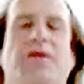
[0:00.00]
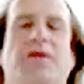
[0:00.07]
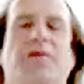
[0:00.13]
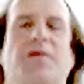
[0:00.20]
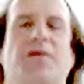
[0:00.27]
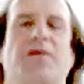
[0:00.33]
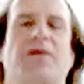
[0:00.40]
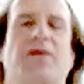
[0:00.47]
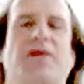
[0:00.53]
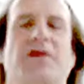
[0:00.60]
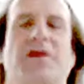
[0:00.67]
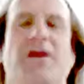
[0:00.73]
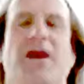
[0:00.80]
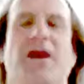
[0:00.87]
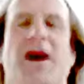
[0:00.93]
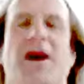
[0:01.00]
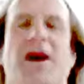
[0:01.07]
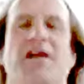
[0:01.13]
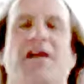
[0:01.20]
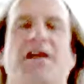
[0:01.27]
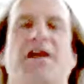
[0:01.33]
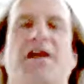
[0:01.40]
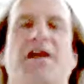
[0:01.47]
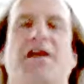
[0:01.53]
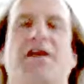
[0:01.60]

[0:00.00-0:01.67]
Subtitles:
especially early on,